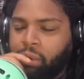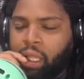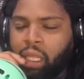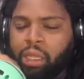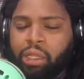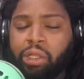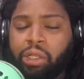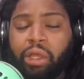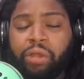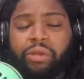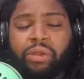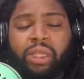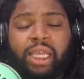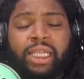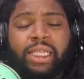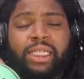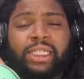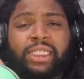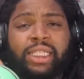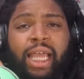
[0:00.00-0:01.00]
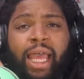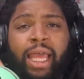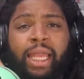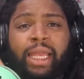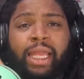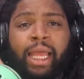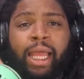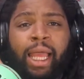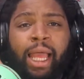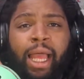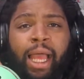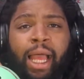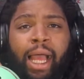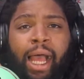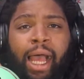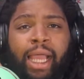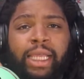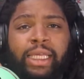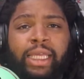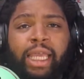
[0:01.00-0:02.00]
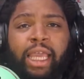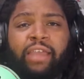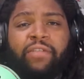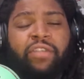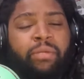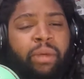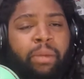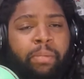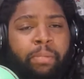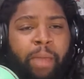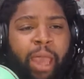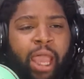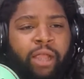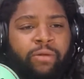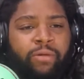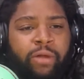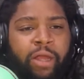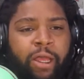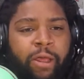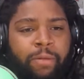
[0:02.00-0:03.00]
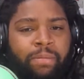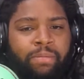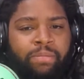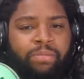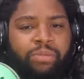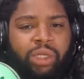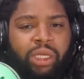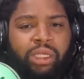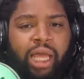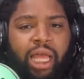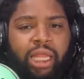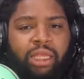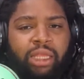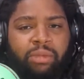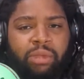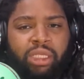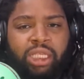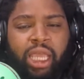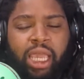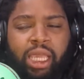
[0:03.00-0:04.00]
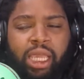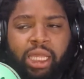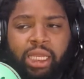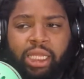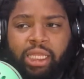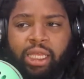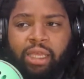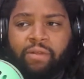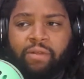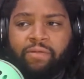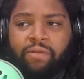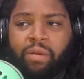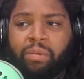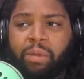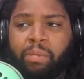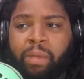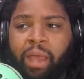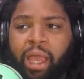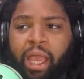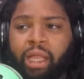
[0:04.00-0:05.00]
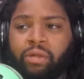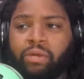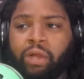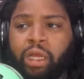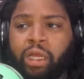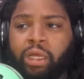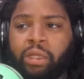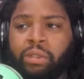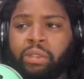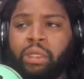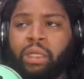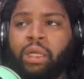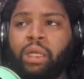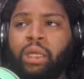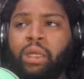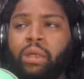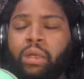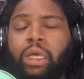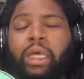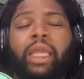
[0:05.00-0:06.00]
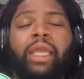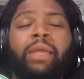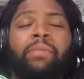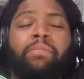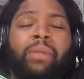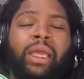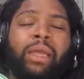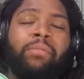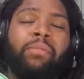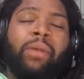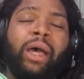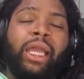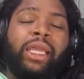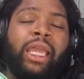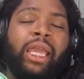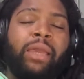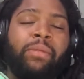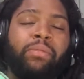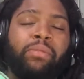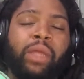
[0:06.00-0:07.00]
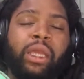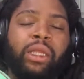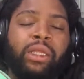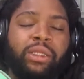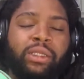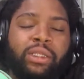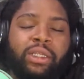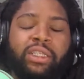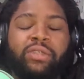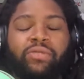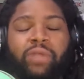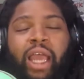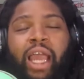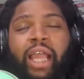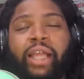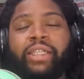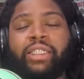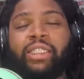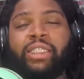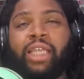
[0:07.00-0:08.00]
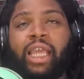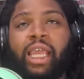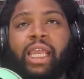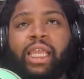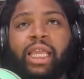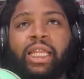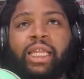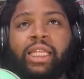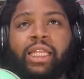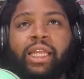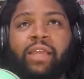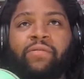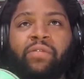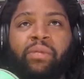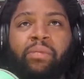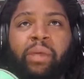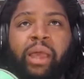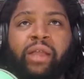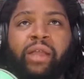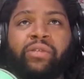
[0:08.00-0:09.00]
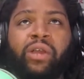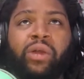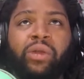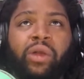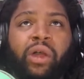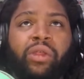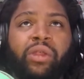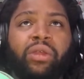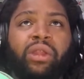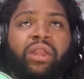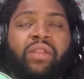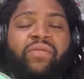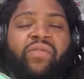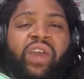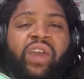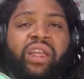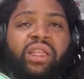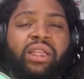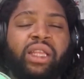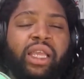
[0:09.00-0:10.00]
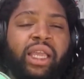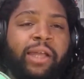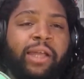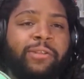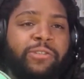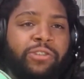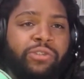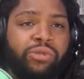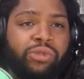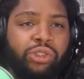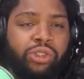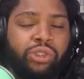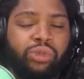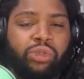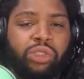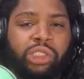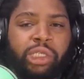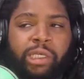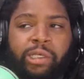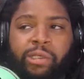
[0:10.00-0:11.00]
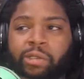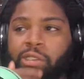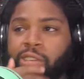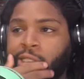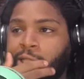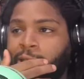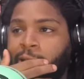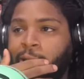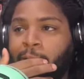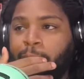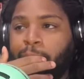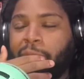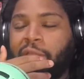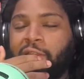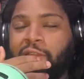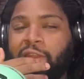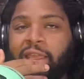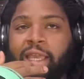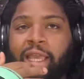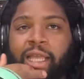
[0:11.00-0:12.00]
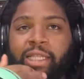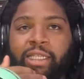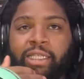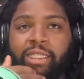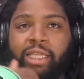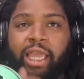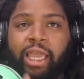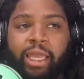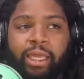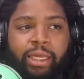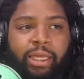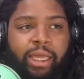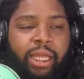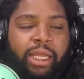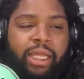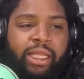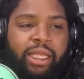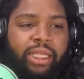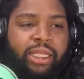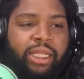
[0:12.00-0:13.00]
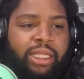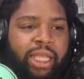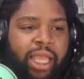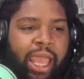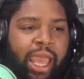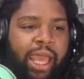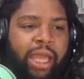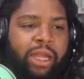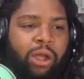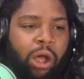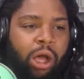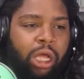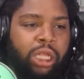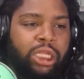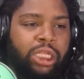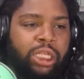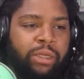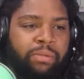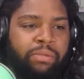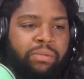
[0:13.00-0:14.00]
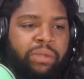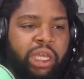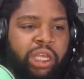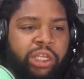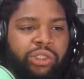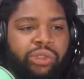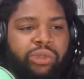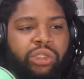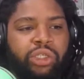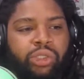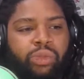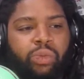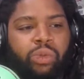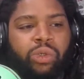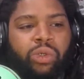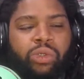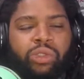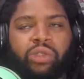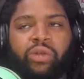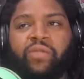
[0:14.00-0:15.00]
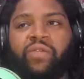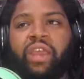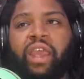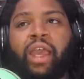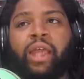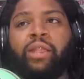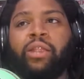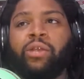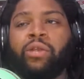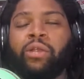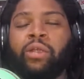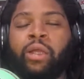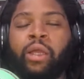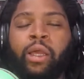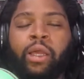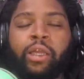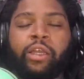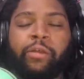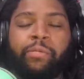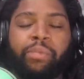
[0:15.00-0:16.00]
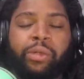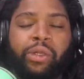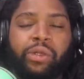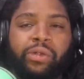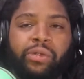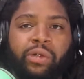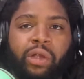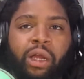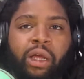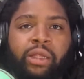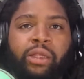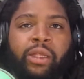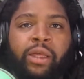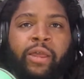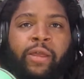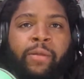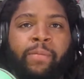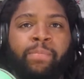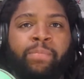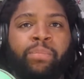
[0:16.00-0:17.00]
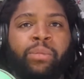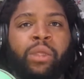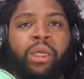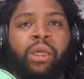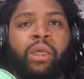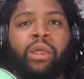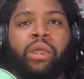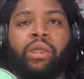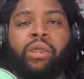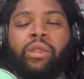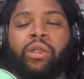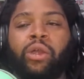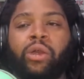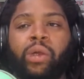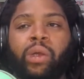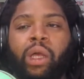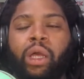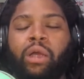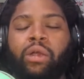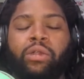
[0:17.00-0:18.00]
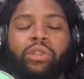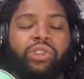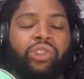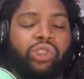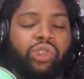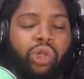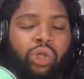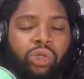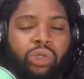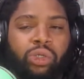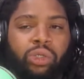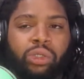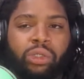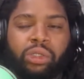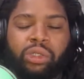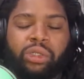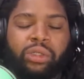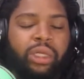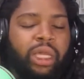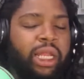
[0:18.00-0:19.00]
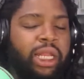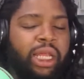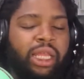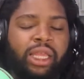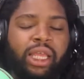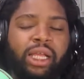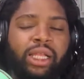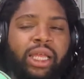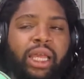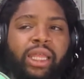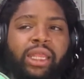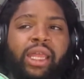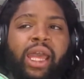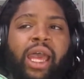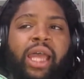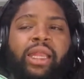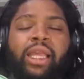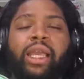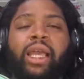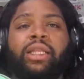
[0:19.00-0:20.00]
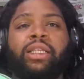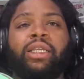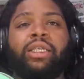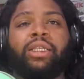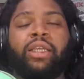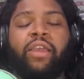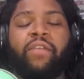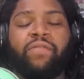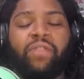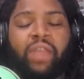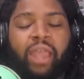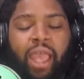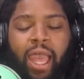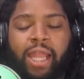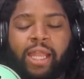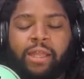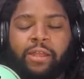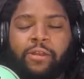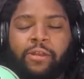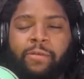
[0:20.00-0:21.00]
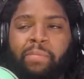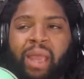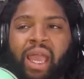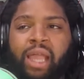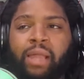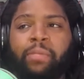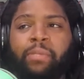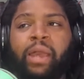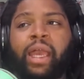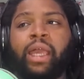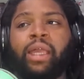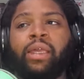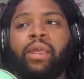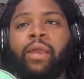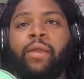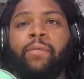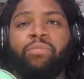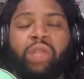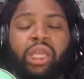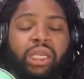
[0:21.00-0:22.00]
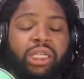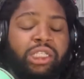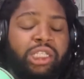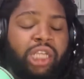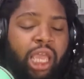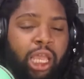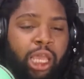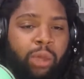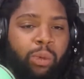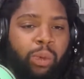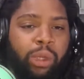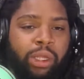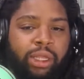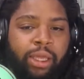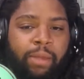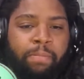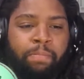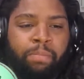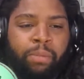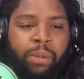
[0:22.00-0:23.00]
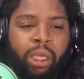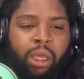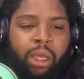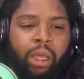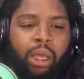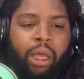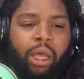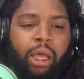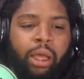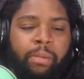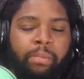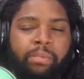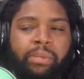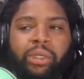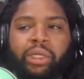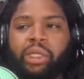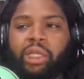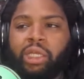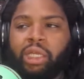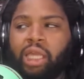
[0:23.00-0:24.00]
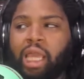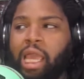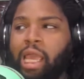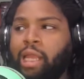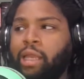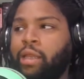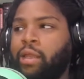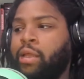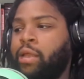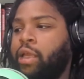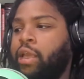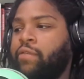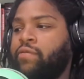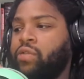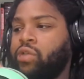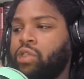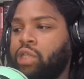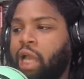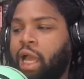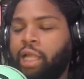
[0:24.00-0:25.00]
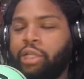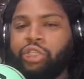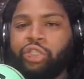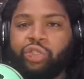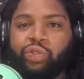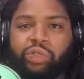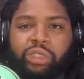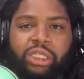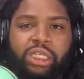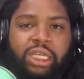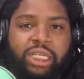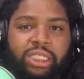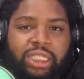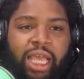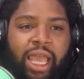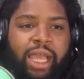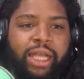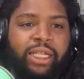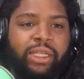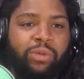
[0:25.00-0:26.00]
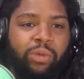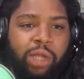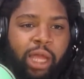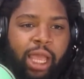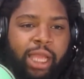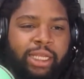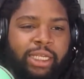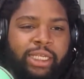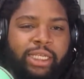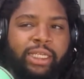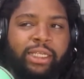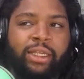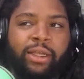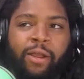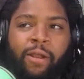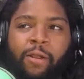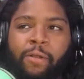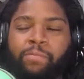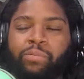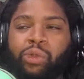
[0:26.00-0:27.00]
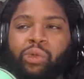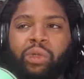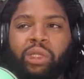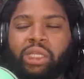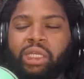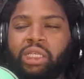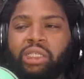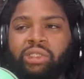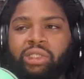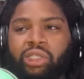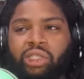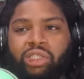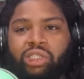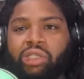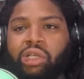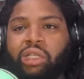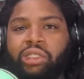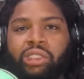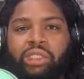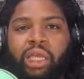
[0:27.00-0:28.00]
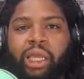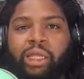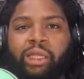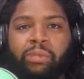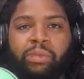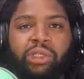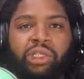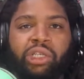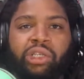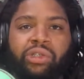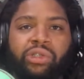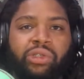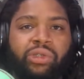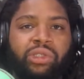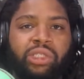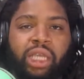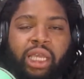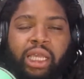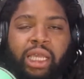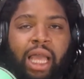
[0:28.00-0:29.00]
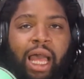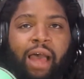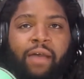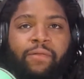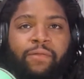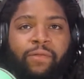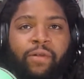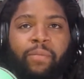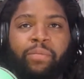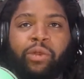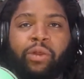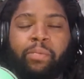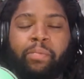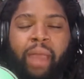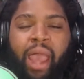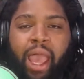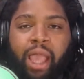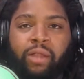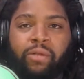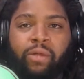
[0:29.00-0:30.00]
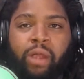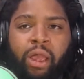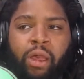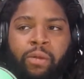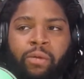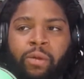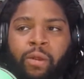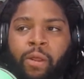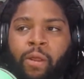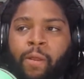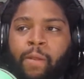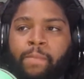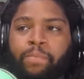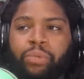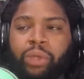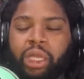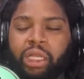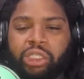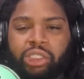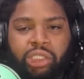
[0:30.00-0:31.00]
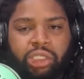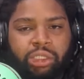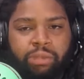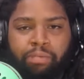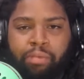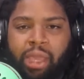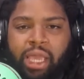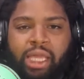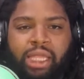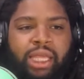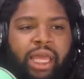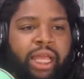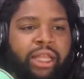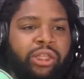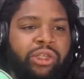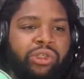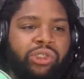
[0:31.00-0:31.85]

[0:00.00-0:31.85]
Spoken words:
The other thing is that I gave them a background, allowed them to take anything from the background. Well, in my game, they didn't actually take anything from the background, other than the fact that they got to choose 2 skills, and they got to take anything that they had on them into this world. So if they had their computer on them, a journal or anything like that, they got to, if they had it in their backpack, they could take it with them. But again, if you're not doing exactly what I did, you can easily just take the materials they got from their background and just make that their